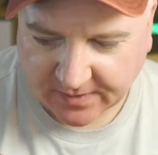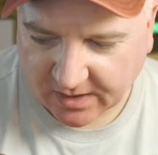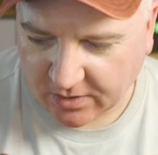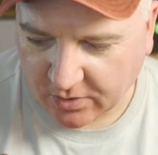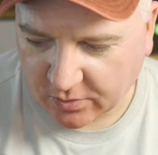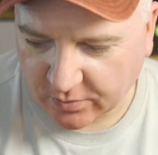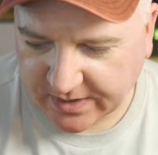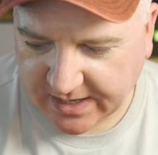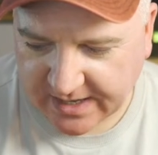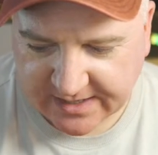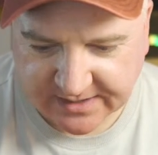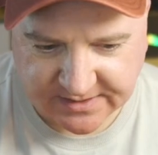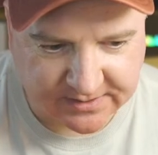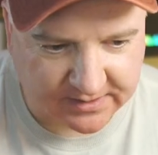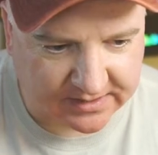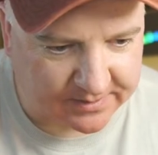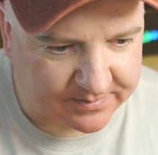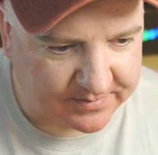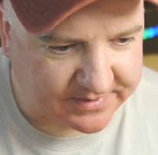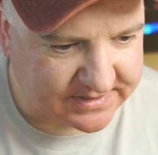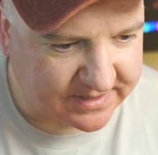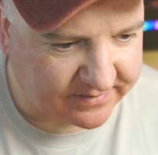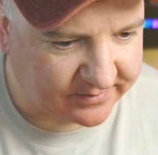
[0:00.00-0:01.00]
Okay, so
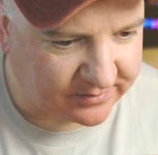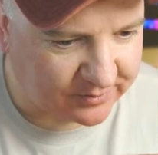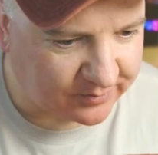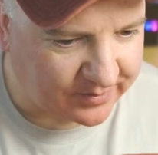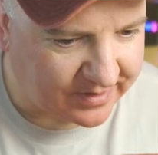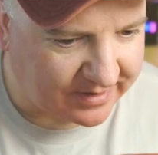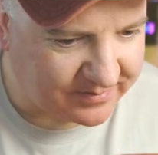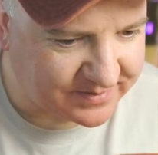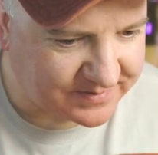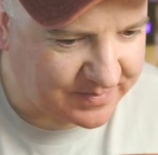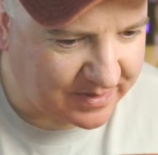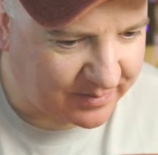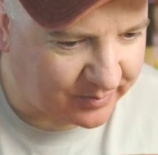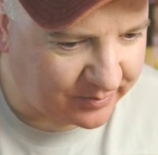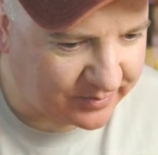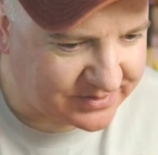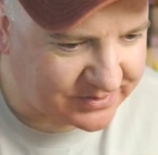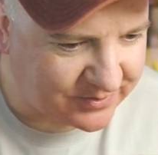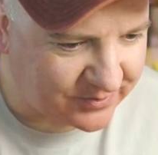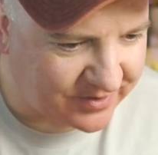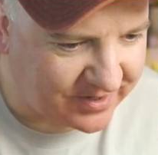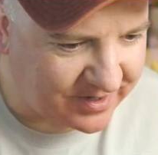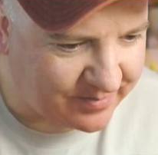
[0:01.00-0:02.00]
let's have a look what else people were
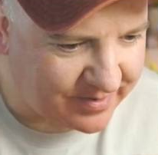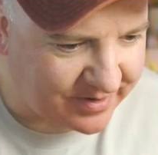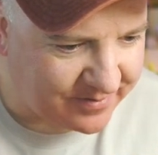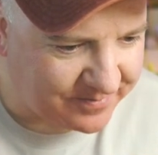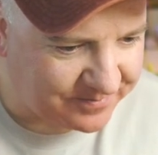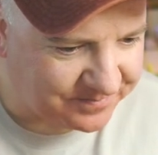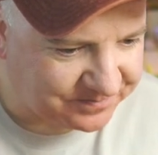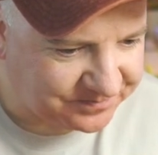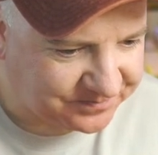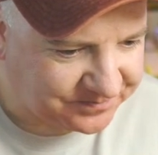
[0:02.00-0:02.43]
talking about.